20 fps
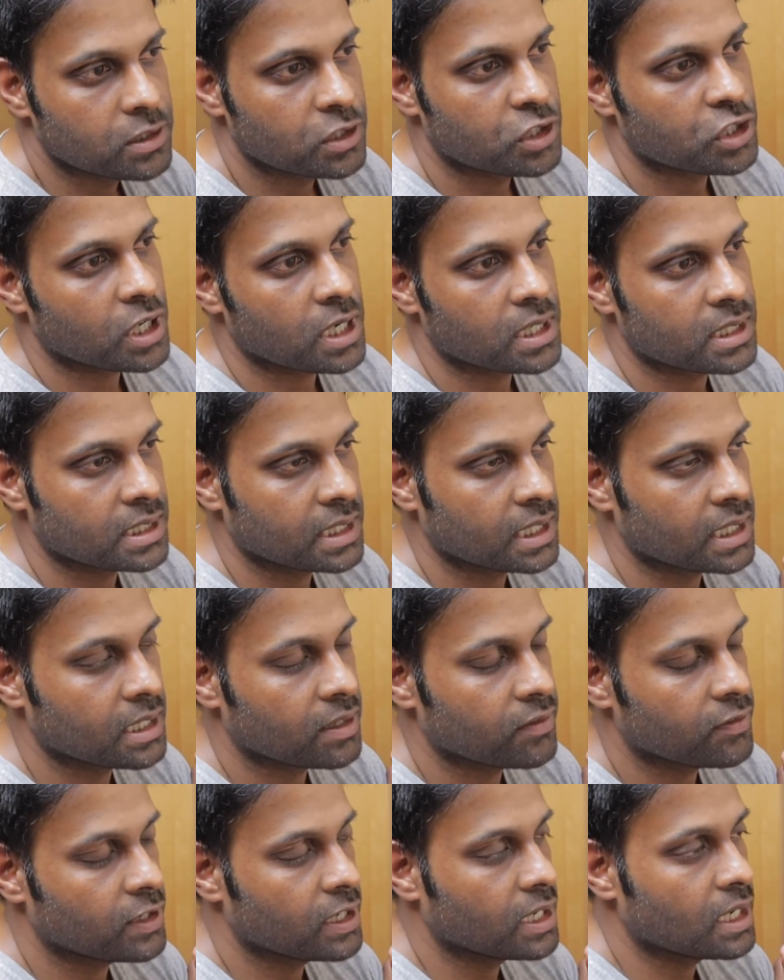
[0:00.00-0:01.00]
charging it
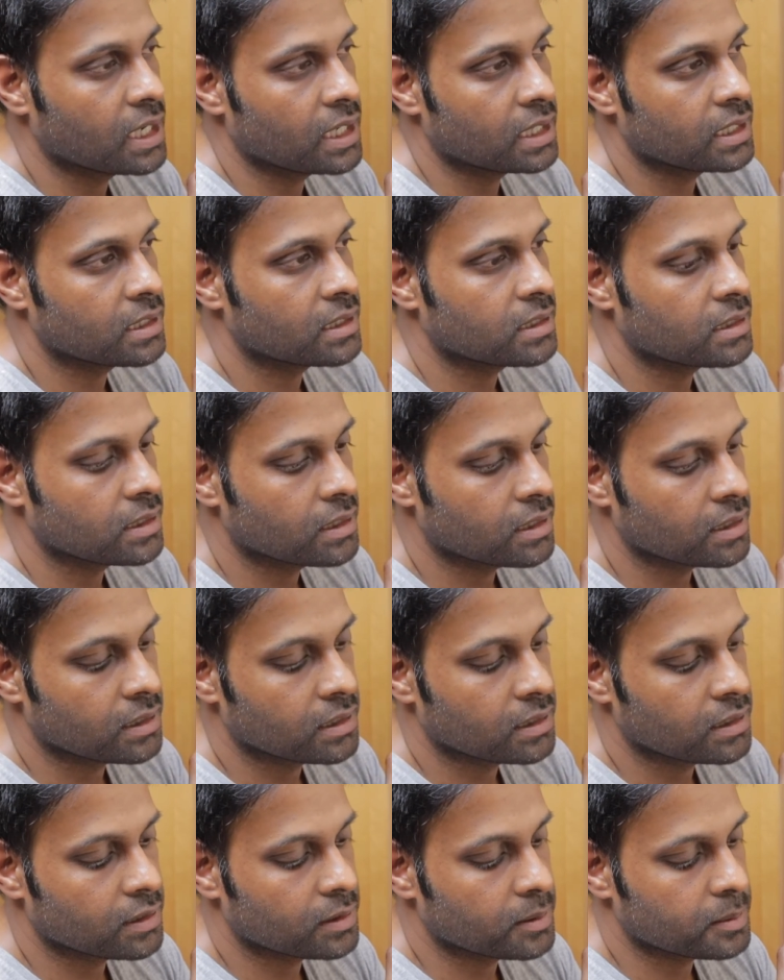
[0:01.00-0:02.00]
every night.
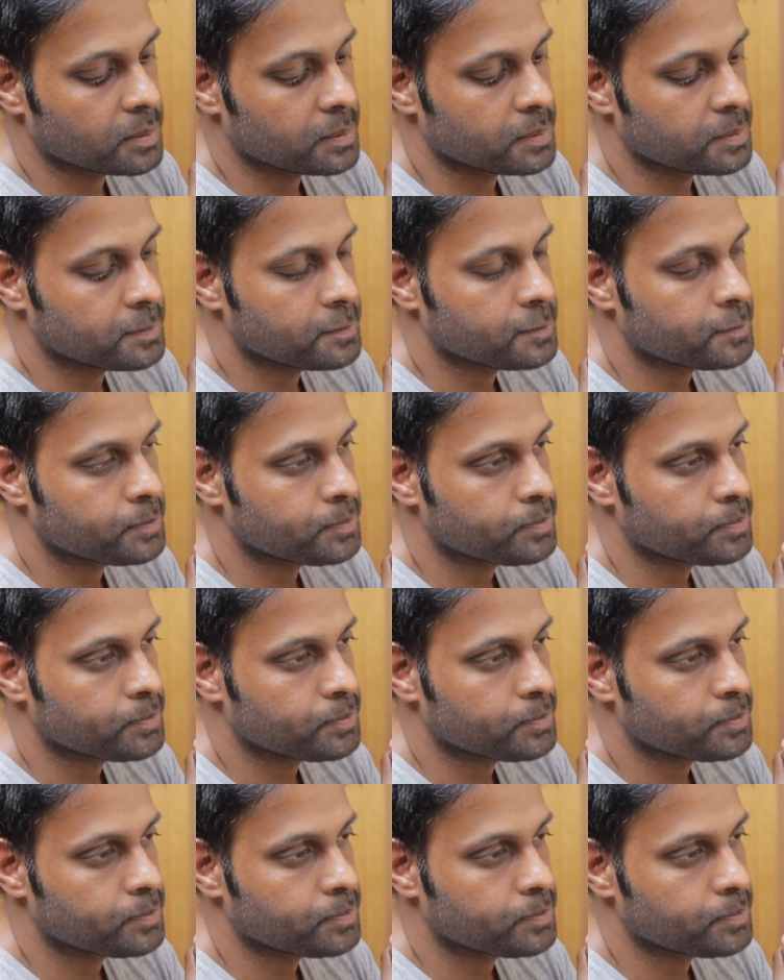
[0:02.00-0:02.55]
But